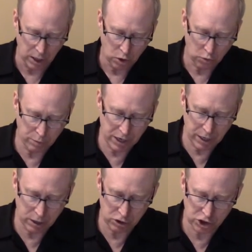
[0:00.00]

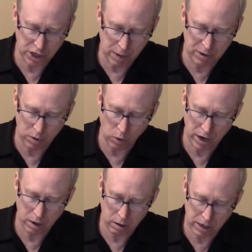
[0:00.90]
Remediators shall be
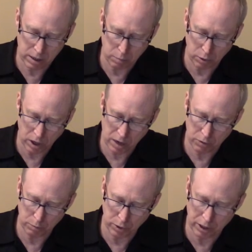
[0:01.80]
aware and comply
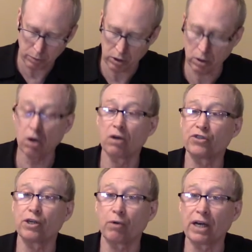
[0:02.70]
with applicable laws
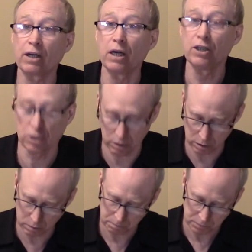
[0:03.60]
and
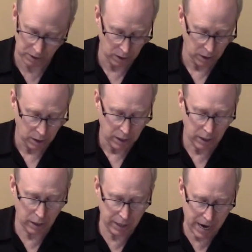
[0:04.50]
regulations.
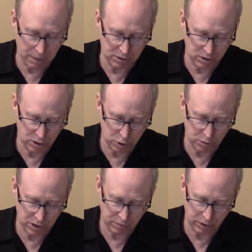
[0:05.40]
In the absence of
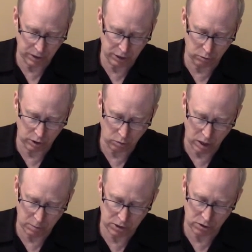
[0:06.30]
specific legal
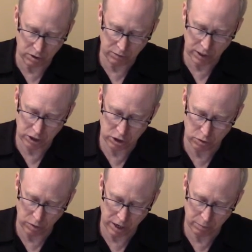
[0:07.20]
requirements, certification is
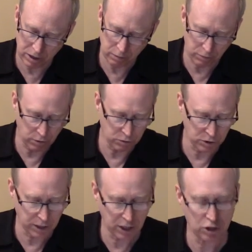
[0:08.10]
recommended for those
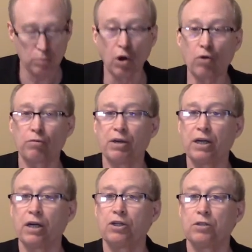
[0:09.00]
engaged in mold
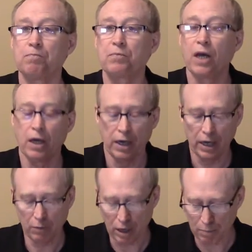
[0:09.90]
remediation.
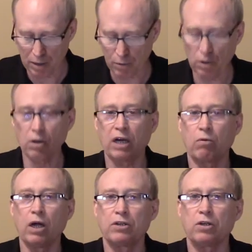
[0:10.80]
And we got people go like,
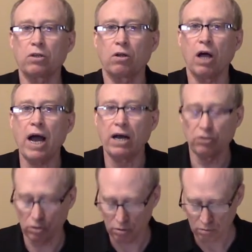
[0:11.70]
well, I took the
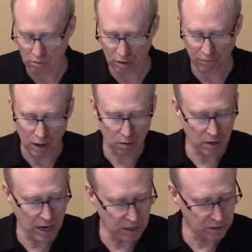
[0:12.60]
class. I follow
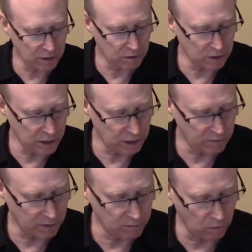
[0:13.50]
IICRC
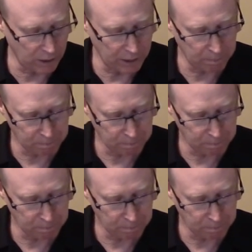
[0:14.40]
S520.